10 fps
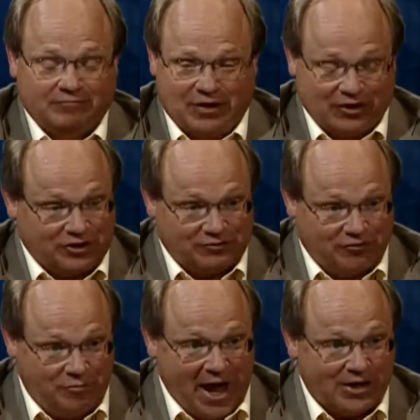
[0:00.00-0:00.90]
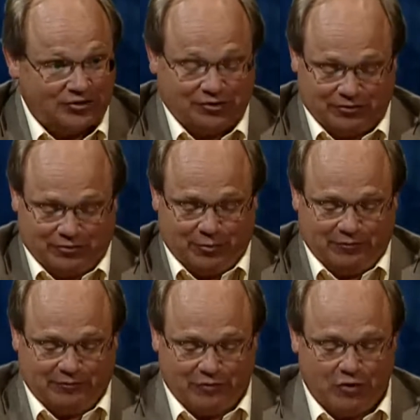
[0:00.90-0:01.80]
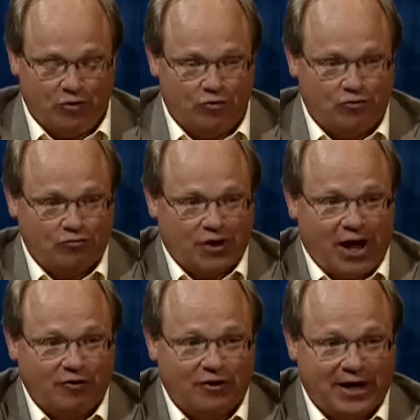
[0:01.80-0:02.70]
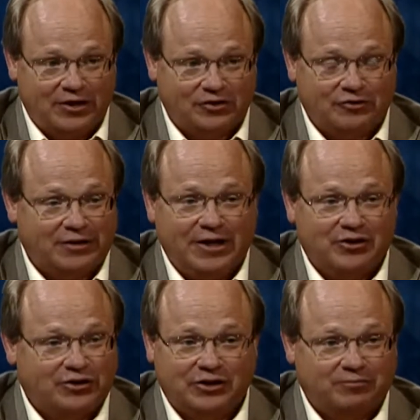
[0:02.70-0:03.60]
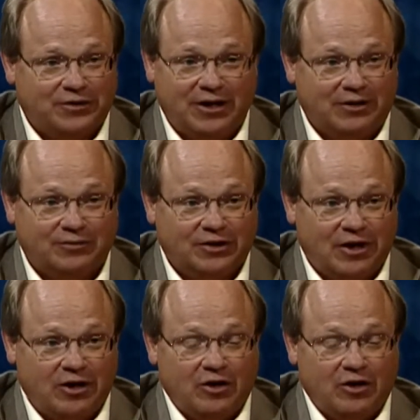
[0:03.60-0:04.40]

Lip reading: not just for pastors, but for whole congregational leadership teams.